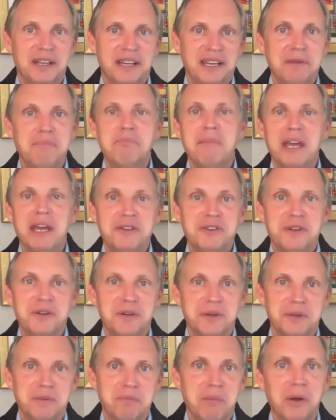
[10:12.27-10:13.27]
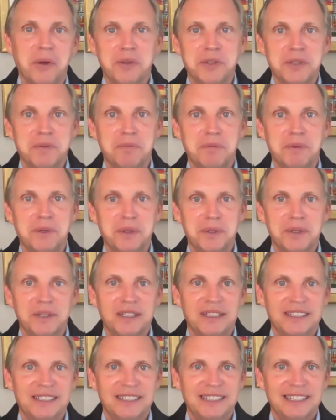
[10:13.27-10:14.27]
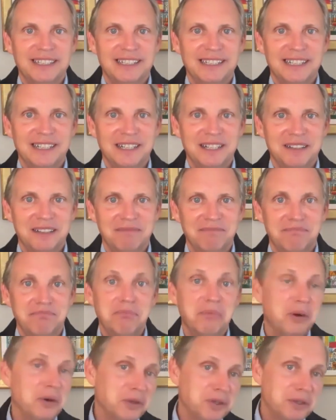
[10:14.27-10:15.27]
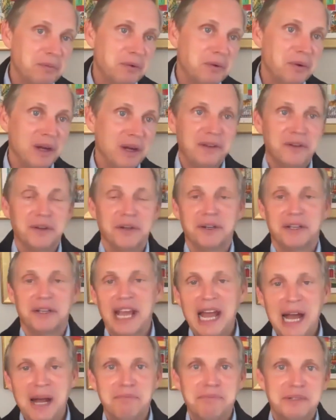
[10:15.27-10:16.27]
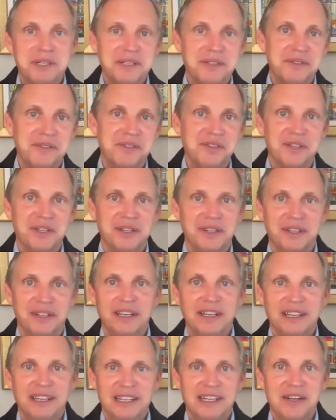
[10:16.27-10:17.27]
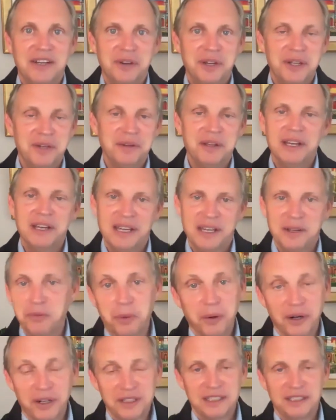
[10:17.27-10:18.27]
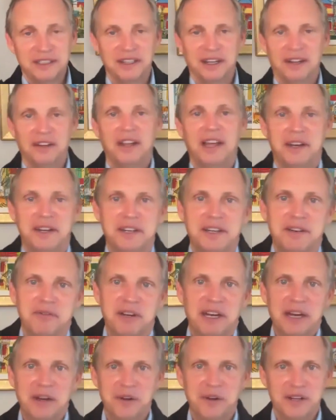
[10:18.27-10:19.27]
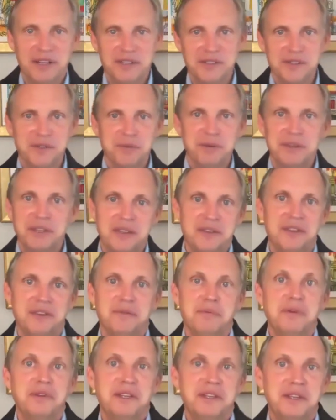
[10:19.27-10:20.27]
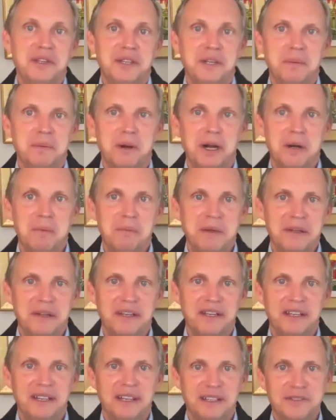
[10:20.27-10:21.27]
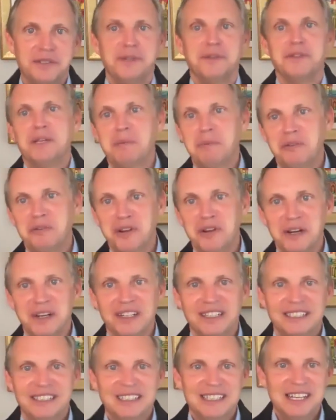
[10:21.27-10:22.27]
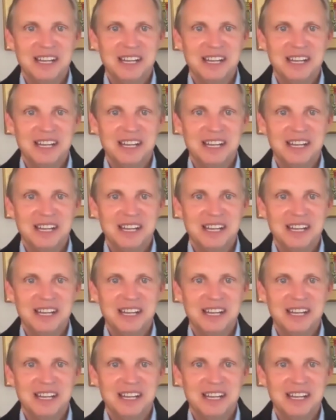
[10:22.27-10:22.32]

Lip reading: had mentored multiple multiple other captains, and had worked in a lot of different areas within the department. So some of our